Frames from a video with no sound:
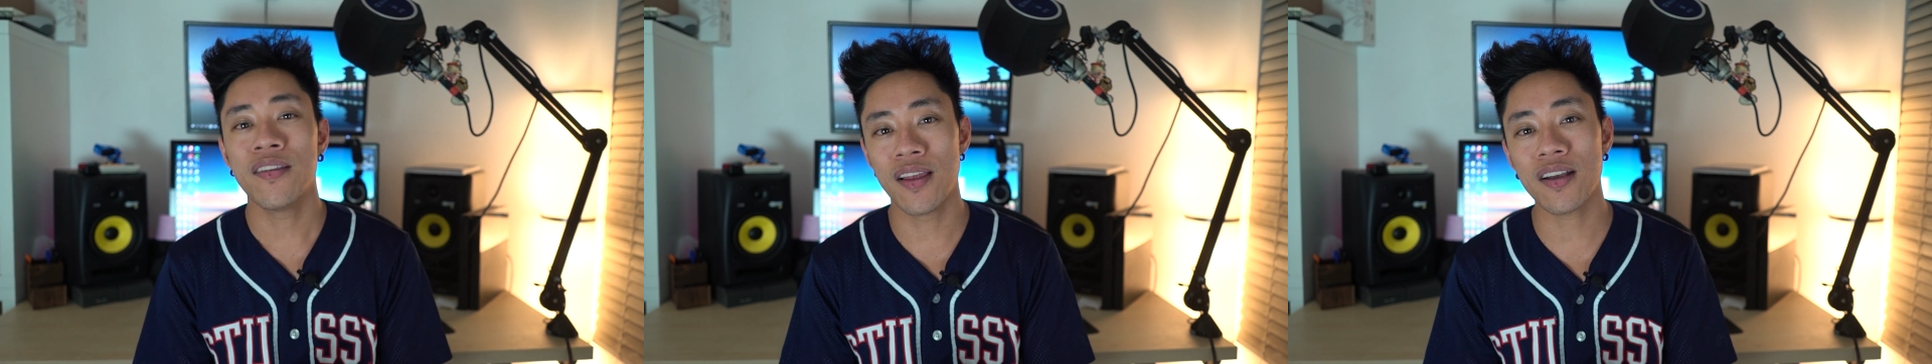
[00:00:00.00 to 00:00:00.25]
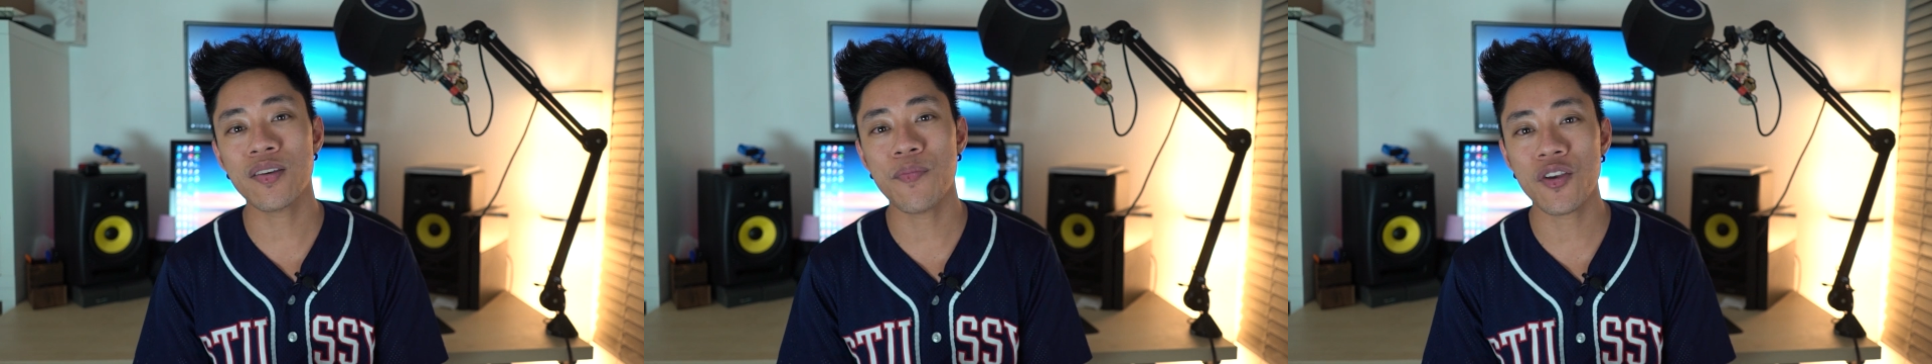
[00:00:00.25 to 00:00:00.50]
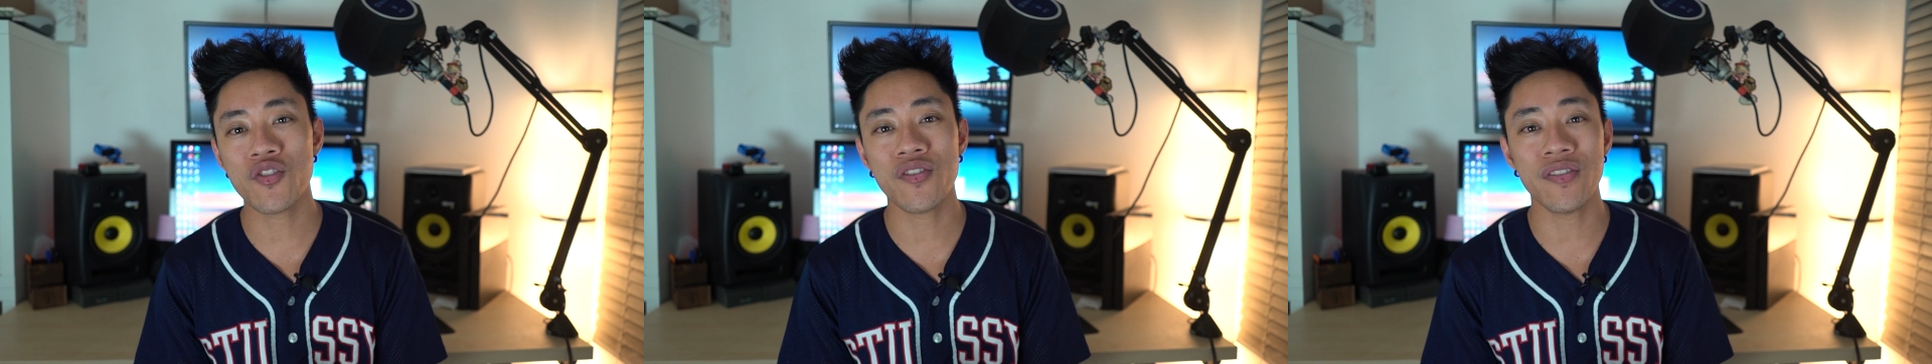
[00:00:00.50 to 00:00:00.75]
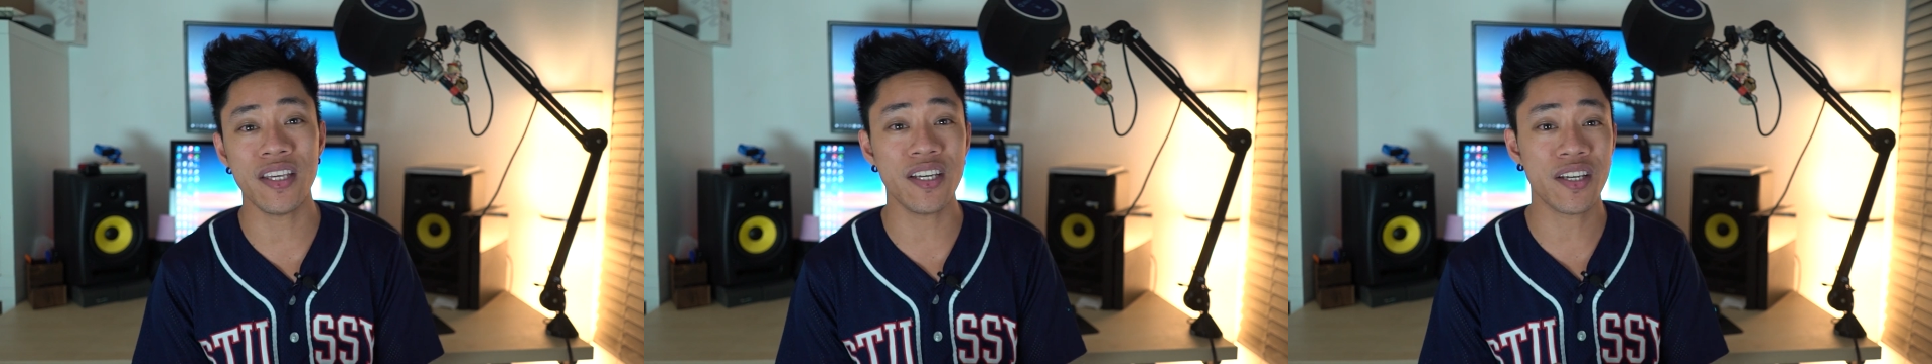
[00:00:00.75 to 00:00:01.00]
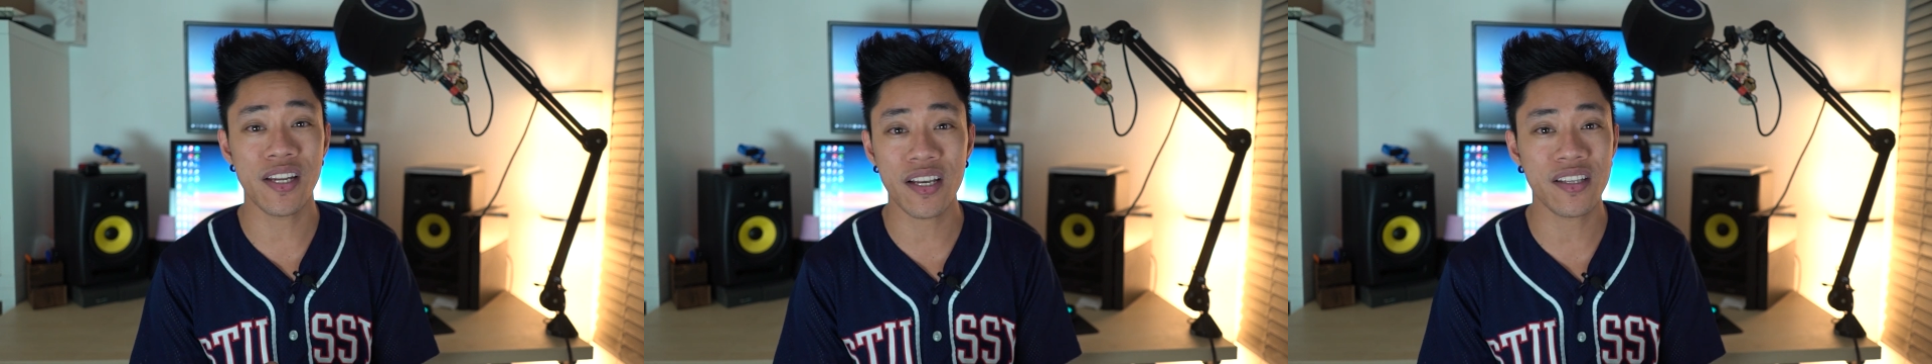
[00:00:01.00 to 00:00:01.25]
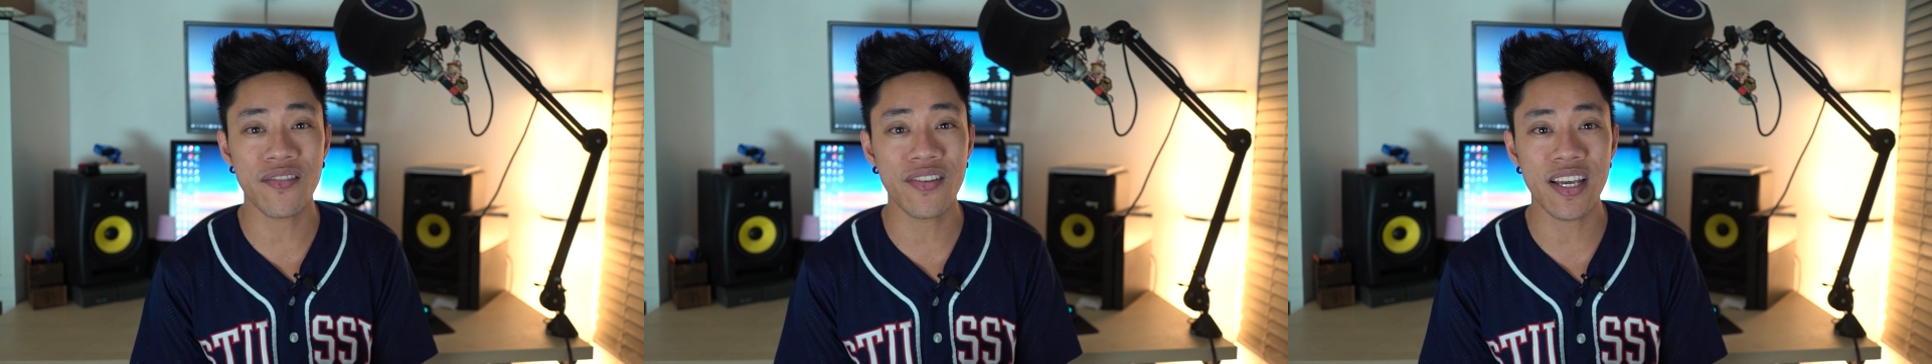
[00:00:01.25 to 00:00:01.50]
Not to mention the
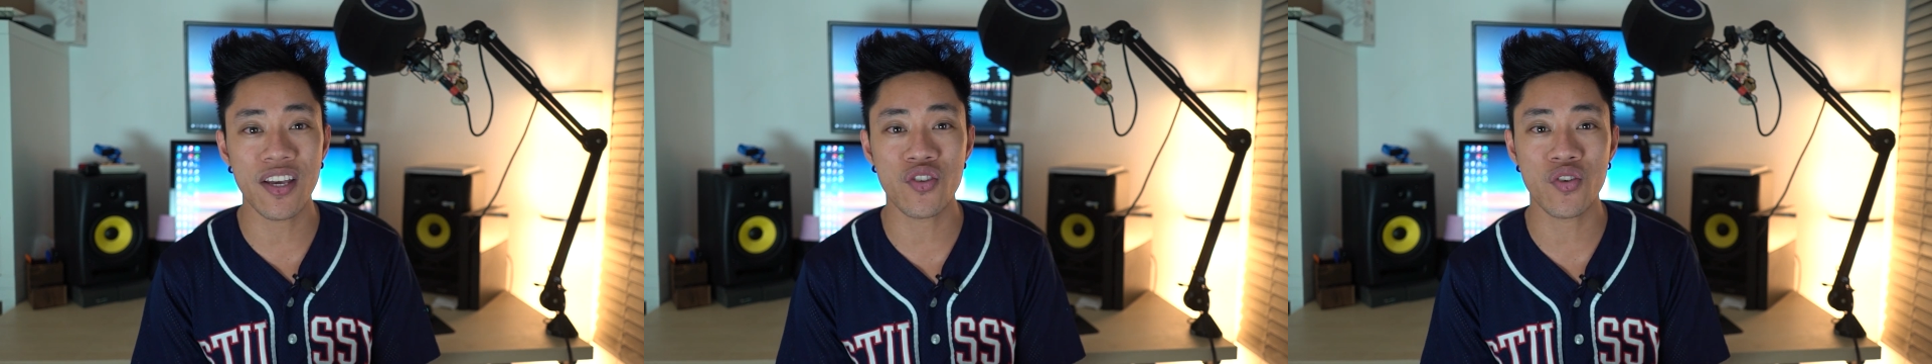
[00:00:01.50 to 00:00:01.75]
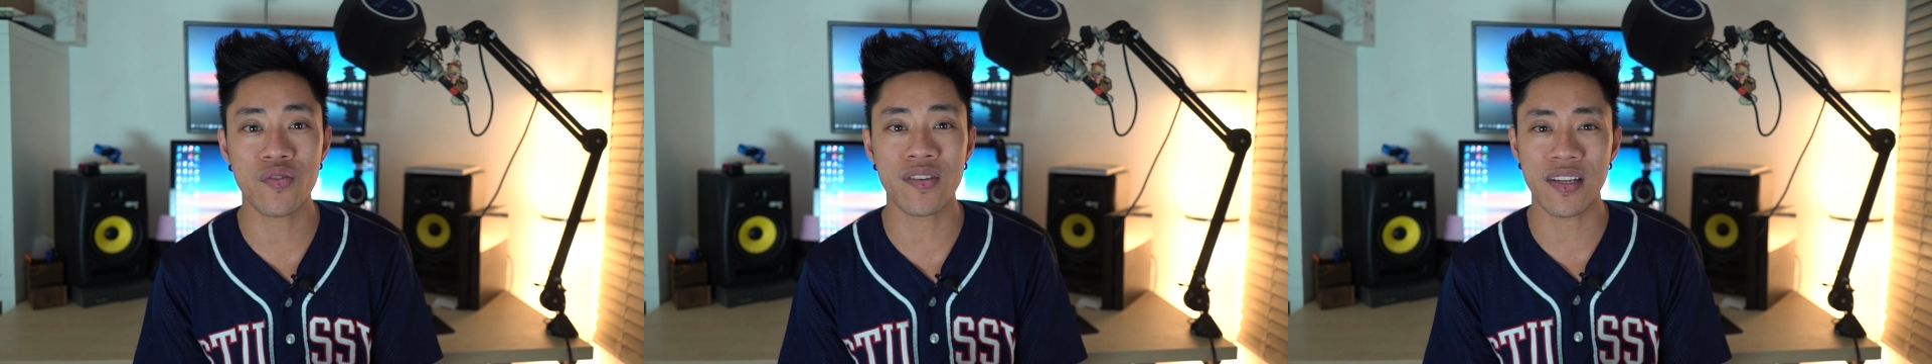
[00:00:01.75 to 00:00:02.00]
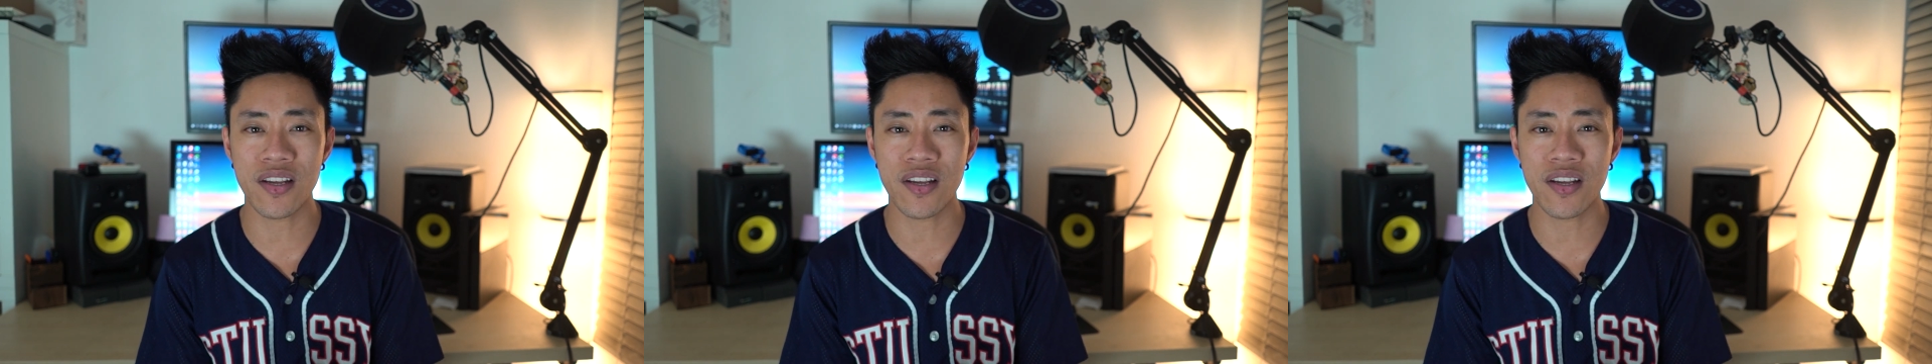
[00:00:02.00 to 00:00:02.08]
connectivity issues